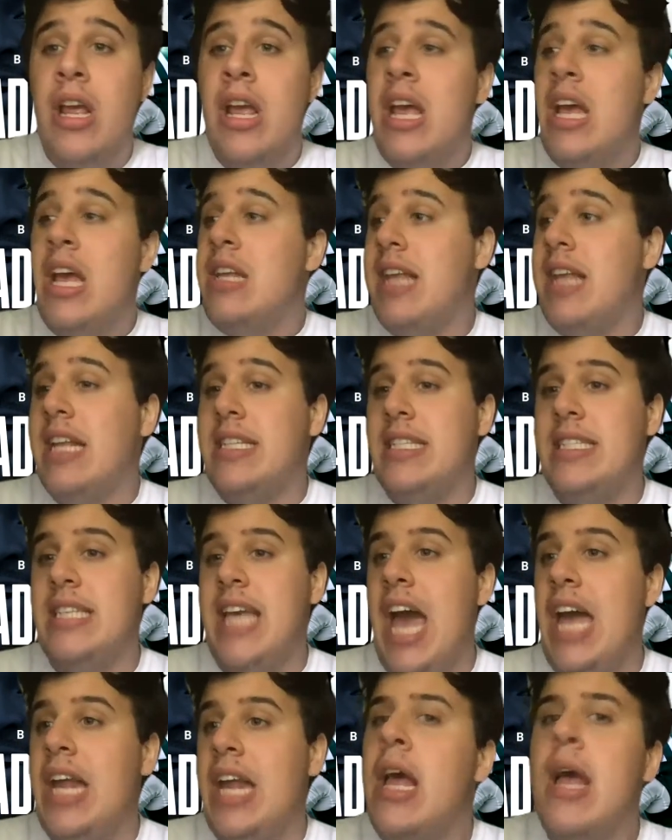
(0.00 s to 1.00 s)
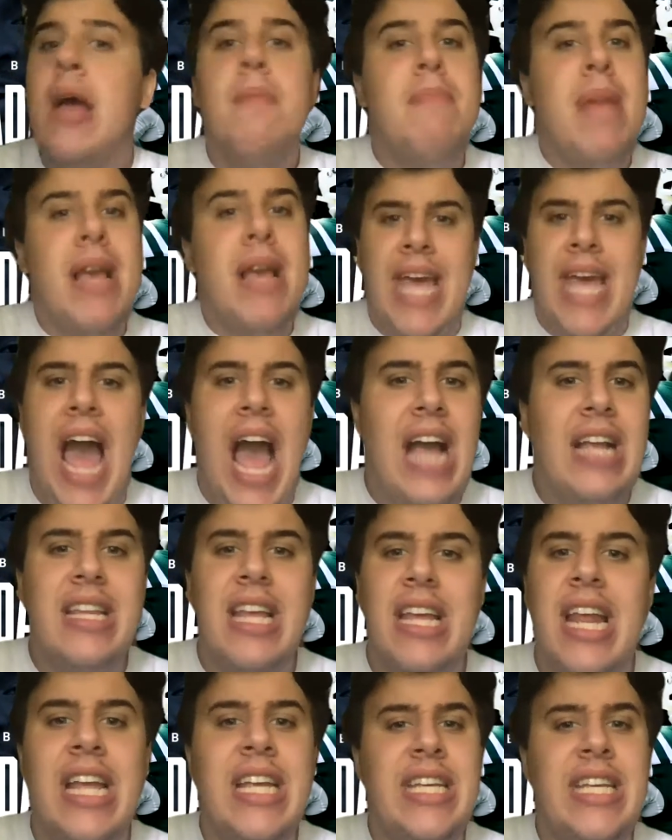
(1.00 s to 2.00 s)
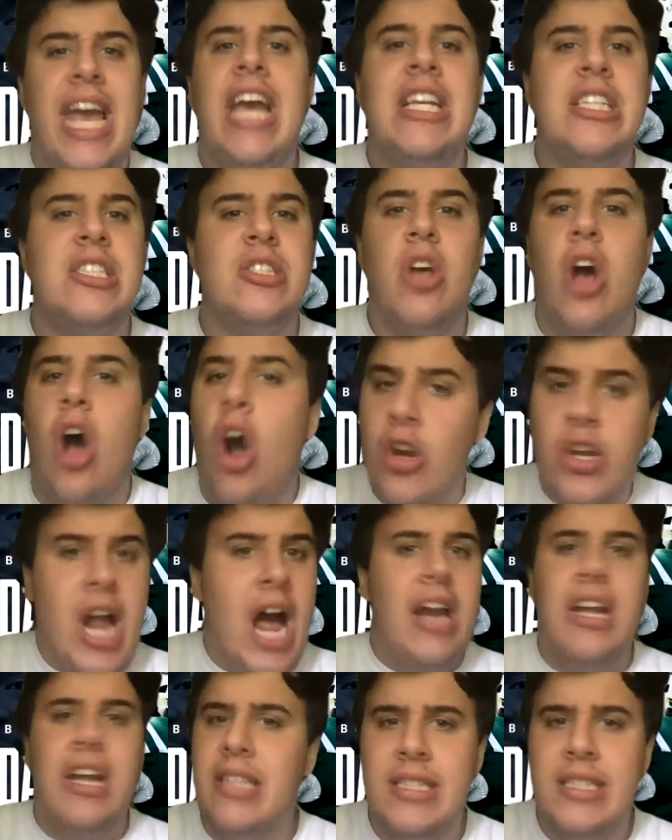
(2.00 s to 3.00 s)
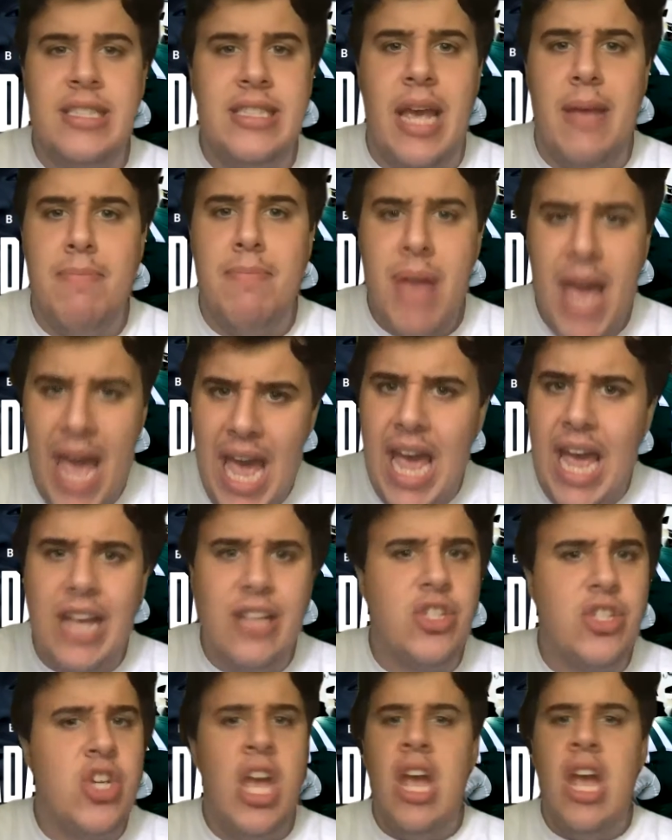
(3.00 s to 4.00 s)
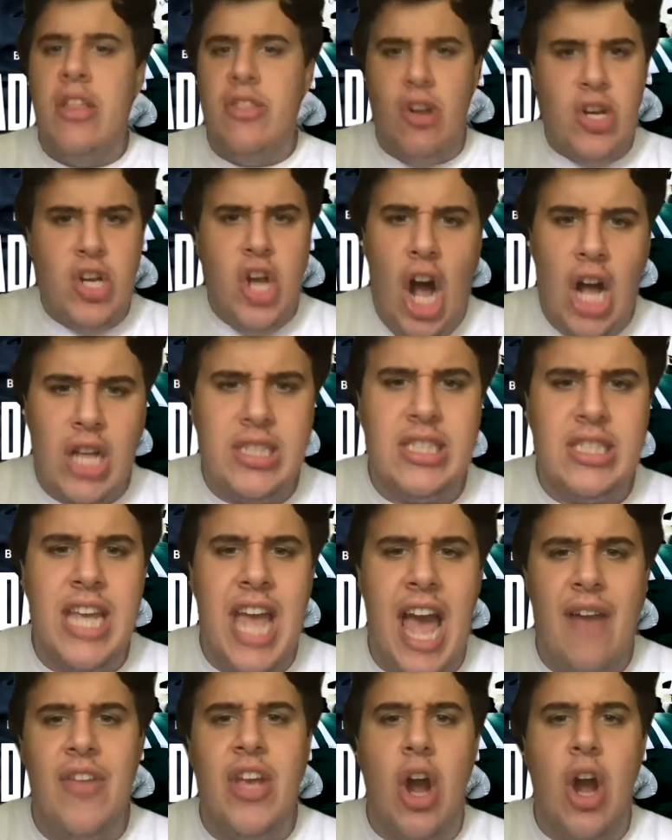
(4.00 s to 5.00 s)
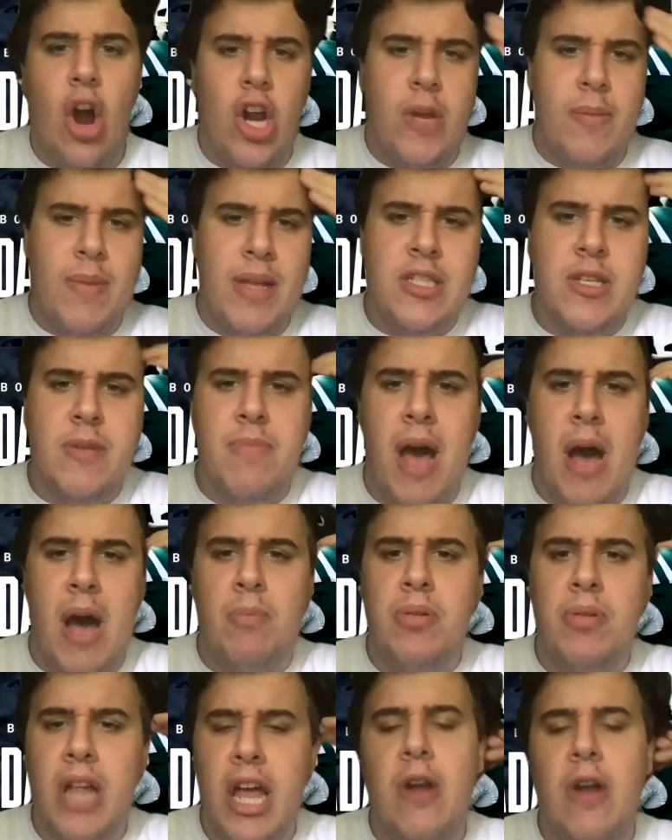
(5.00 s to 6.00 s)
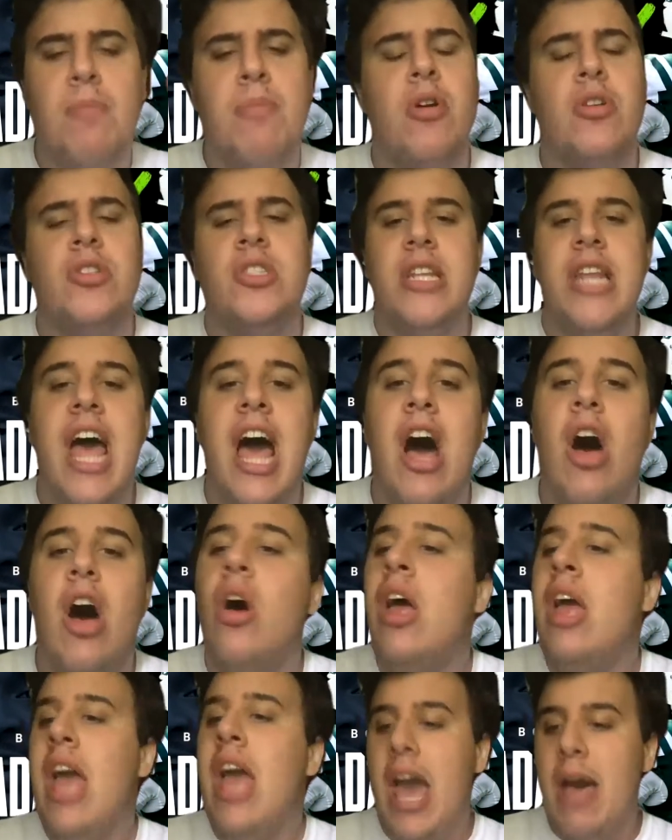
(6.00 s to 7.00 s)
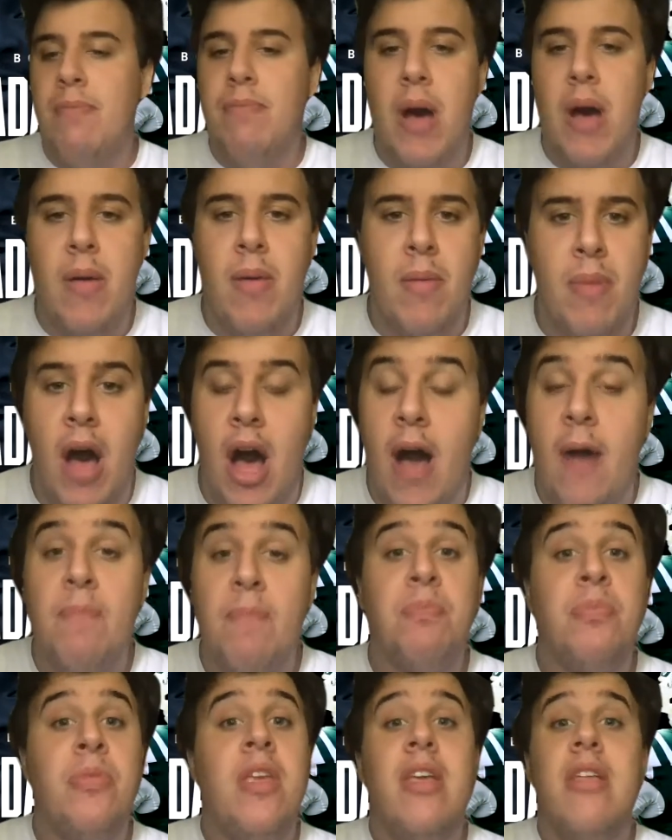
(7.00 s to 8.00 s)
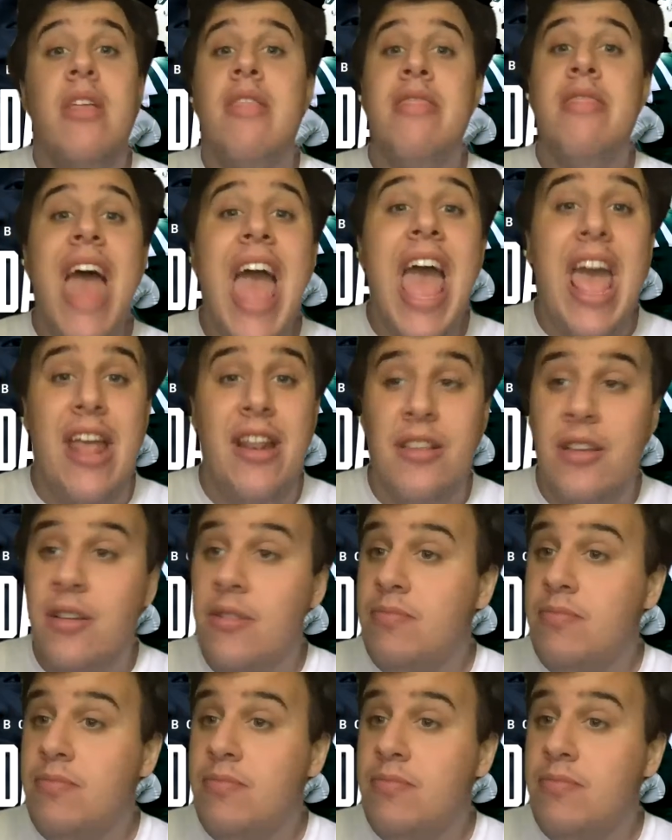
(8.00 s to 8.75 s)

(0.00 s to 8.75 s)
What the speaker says: that said McCagnon and Gase are not on the same page. They're constantly having arguments about player personnel and blah, blah, blah. Then